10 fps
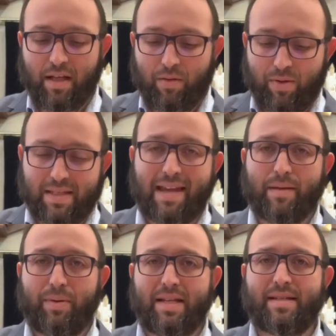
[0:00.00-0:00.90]
We say the
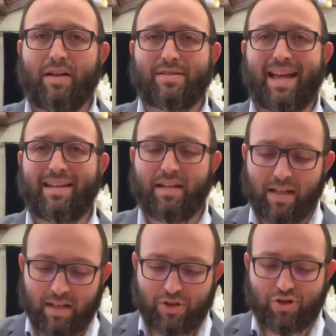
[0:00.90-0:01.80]
blessing, I'll say it in
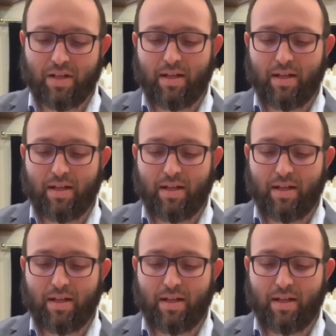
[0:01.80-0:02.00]
English.